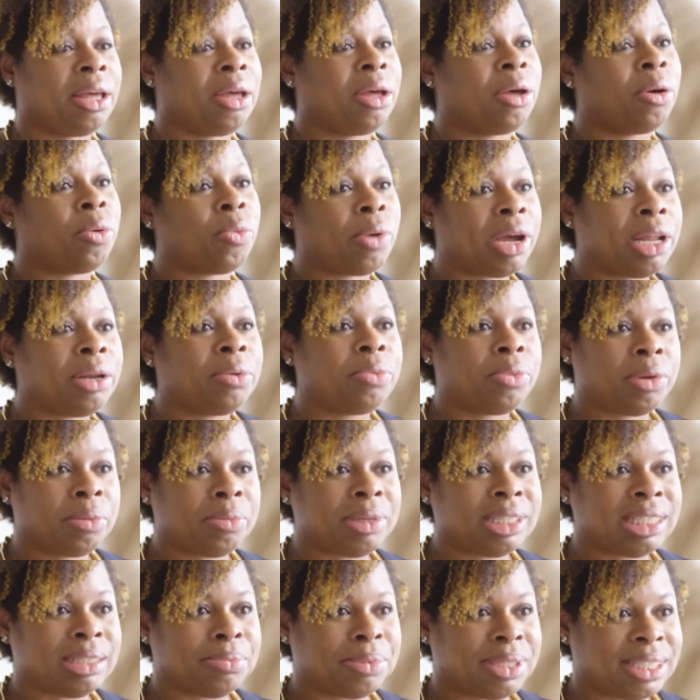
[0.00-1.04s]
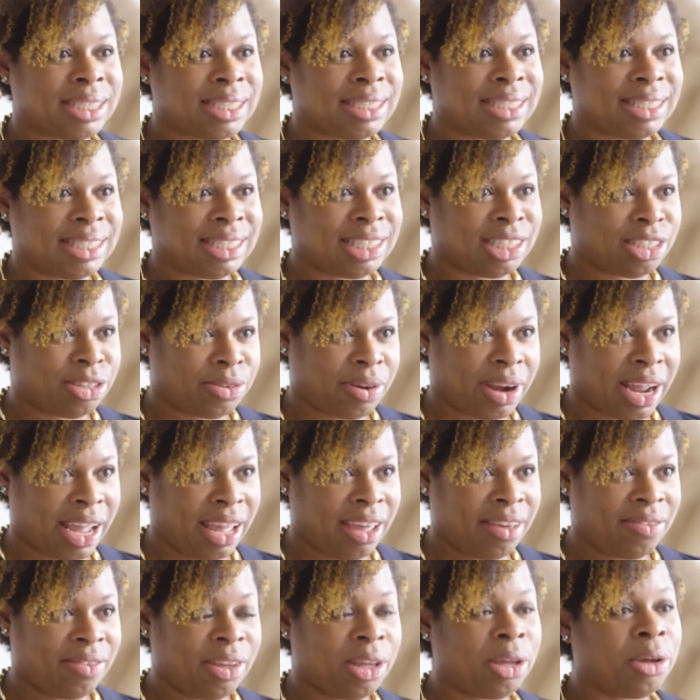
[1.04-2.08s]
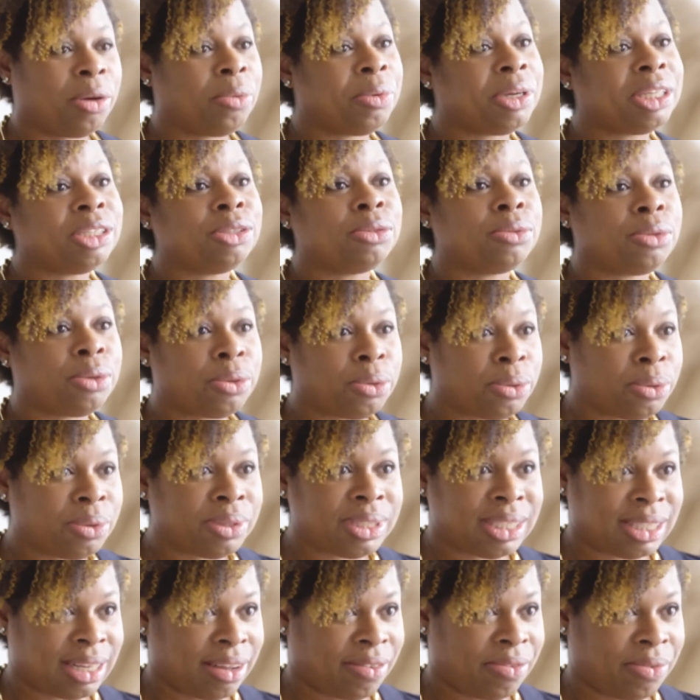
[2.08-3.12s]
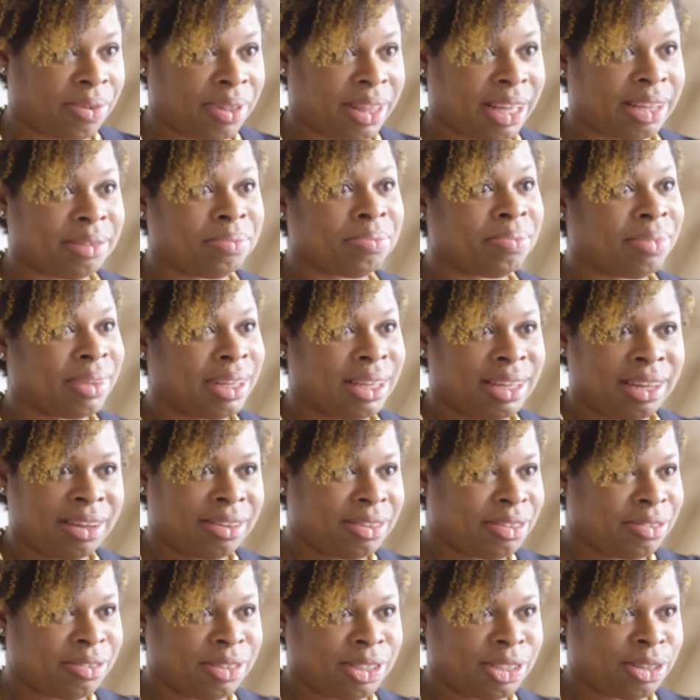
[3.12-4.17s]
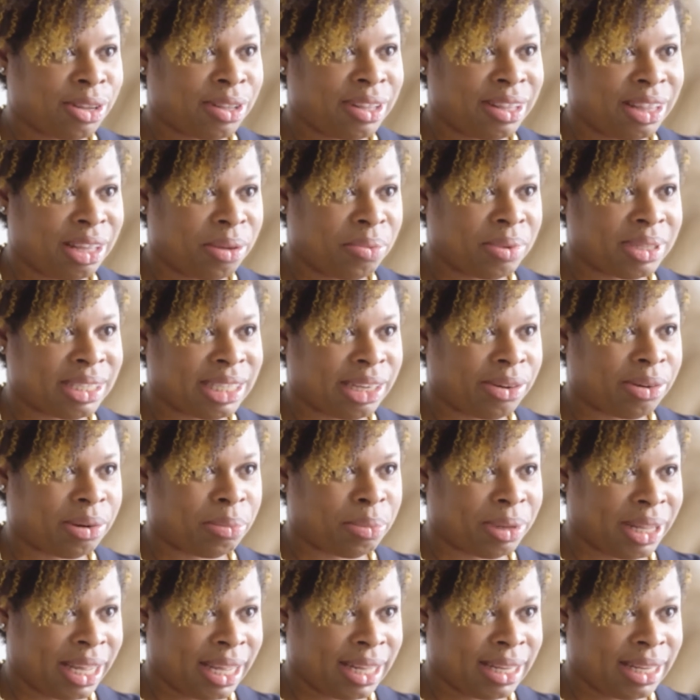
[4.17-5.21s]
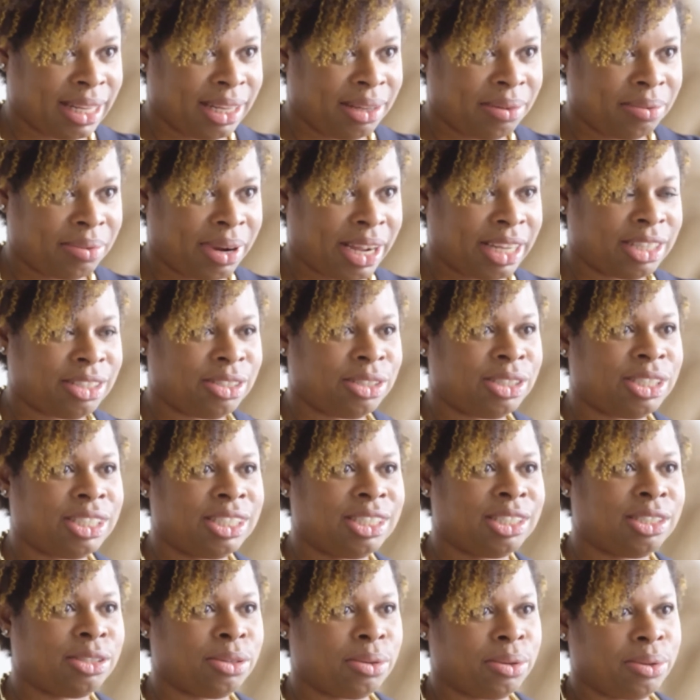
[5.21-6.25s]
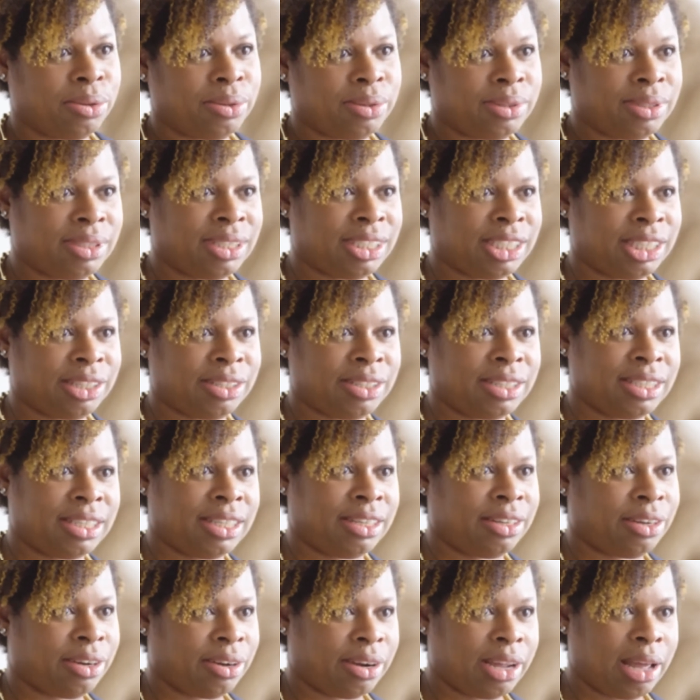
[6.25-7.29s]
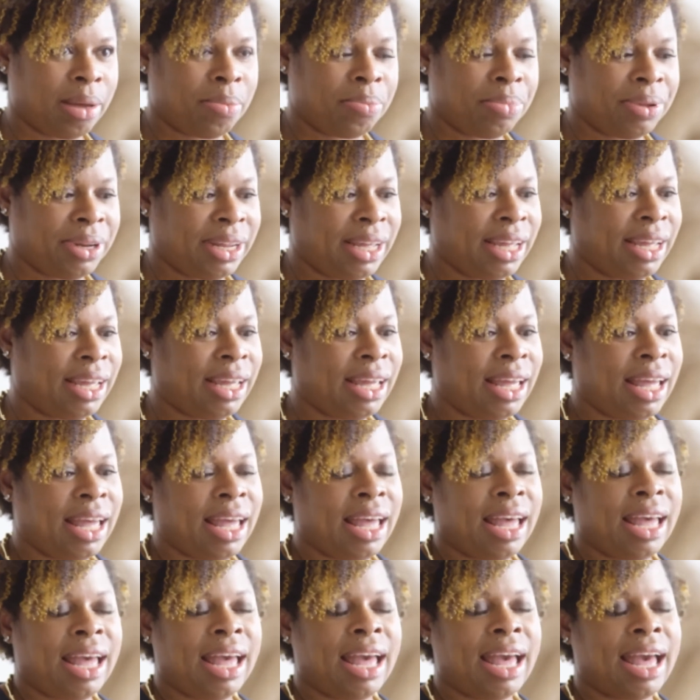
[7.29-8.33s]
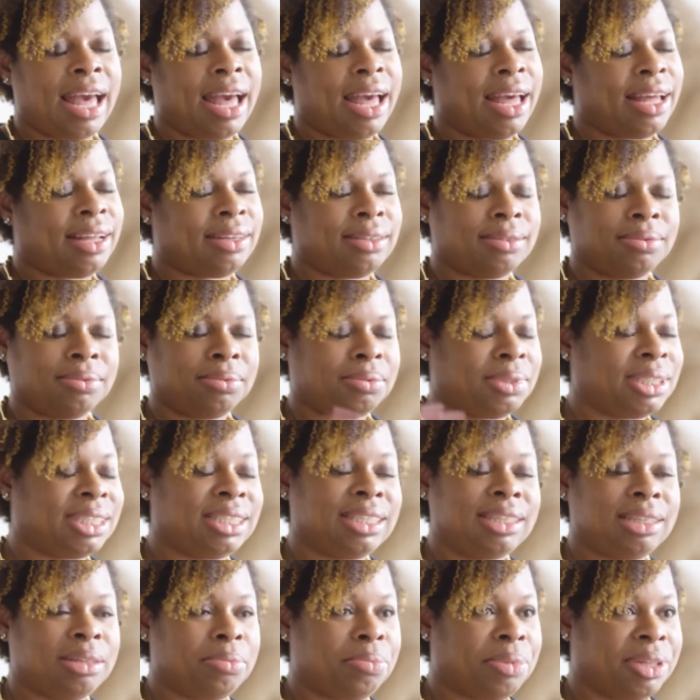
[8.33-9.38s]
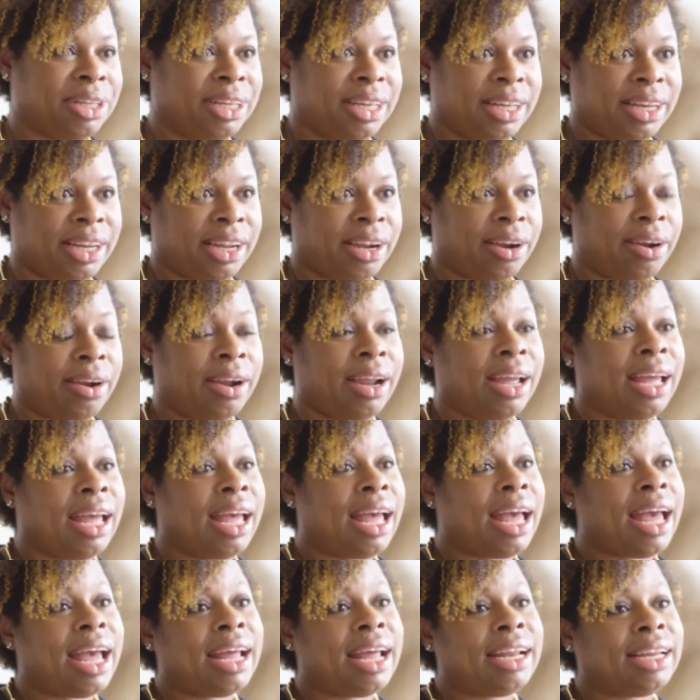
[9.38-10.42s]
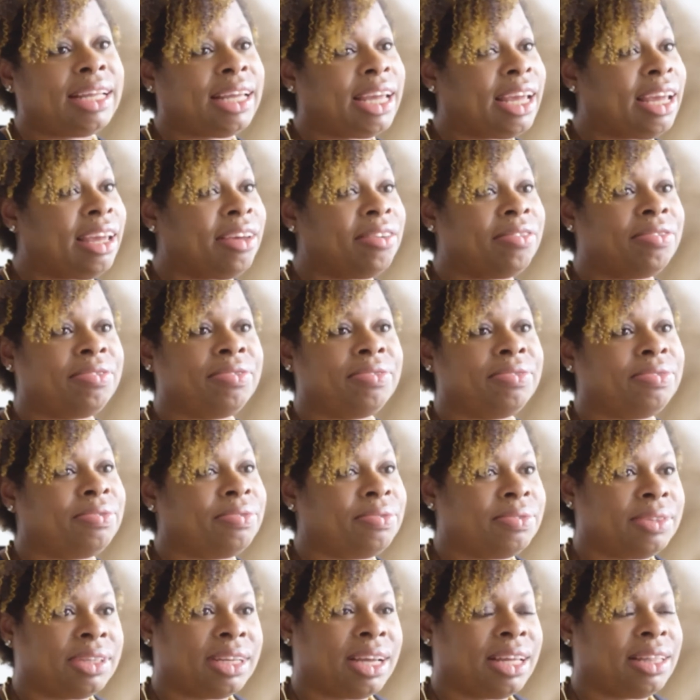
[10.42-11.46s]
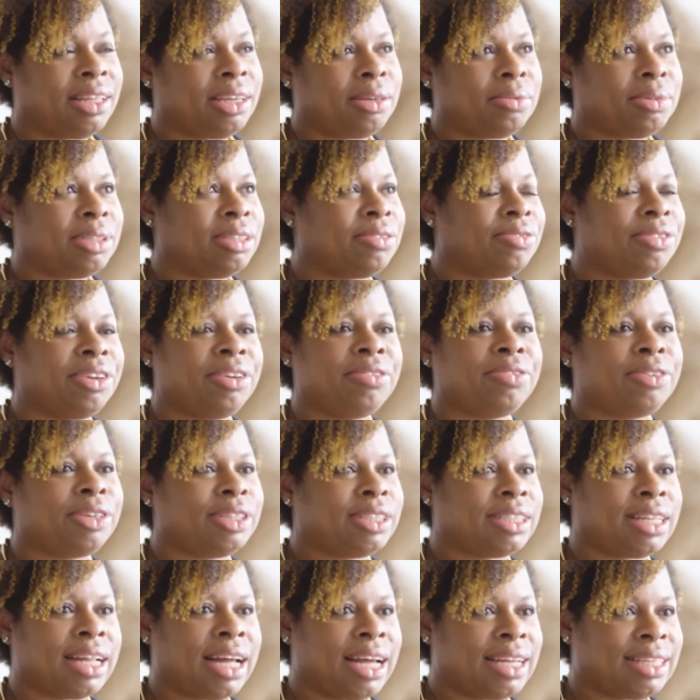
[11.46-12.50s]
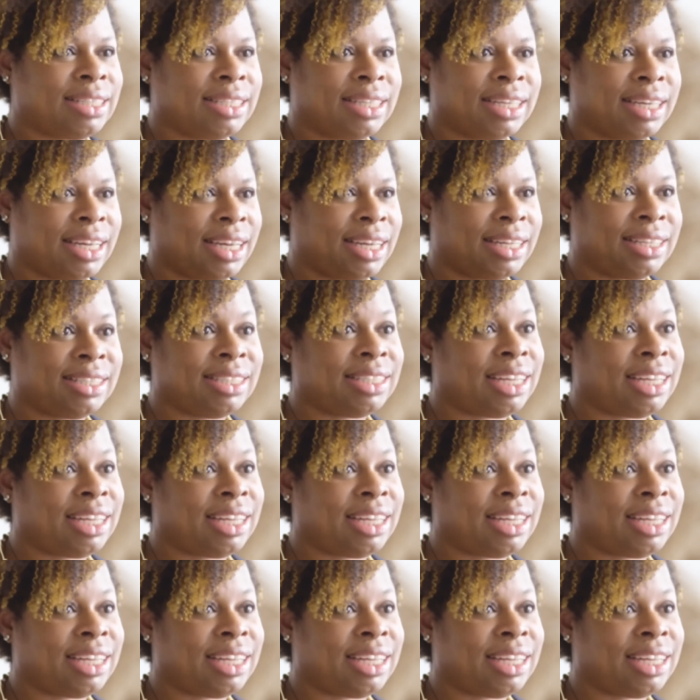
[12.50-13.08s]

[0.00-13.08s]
when women's businesses thrive, we do cool stuff with it. I don't know if you saw the thing with Sarah Blakely, right? So she sold shares in her company and was still a billionaire and gave, I think it was free first class tickets to